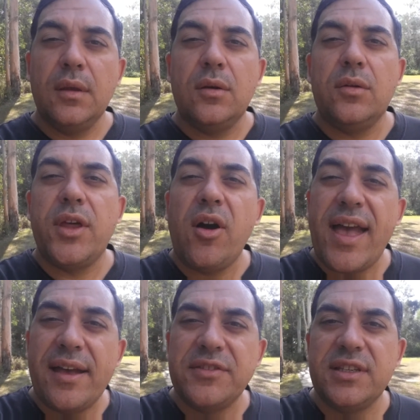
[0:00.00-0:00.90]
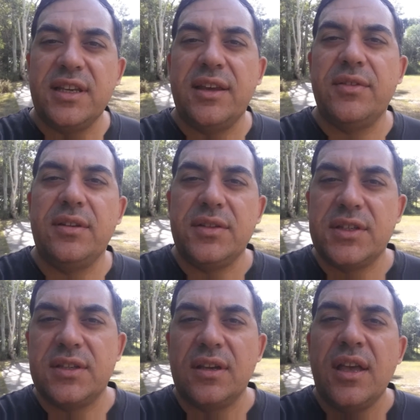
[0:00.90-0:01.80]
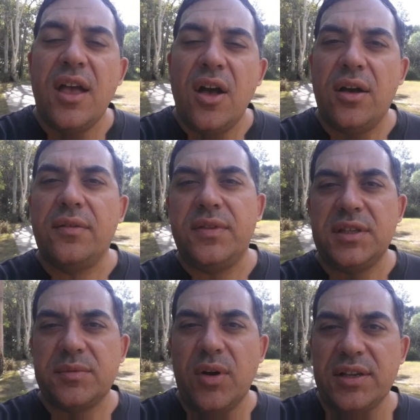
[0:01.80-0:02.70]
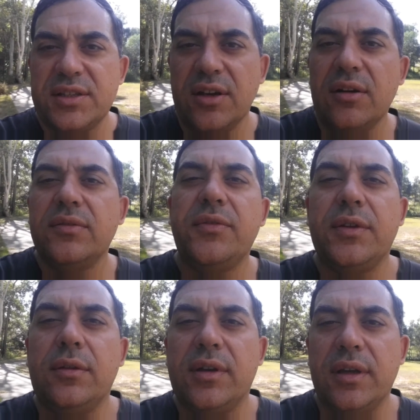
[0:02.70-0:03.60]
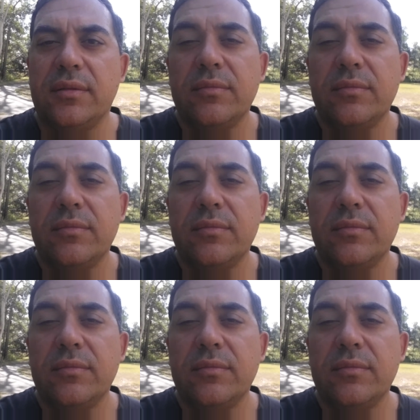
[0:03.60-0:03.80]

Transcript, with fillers: Although I have seen evidence of this myself, if you look at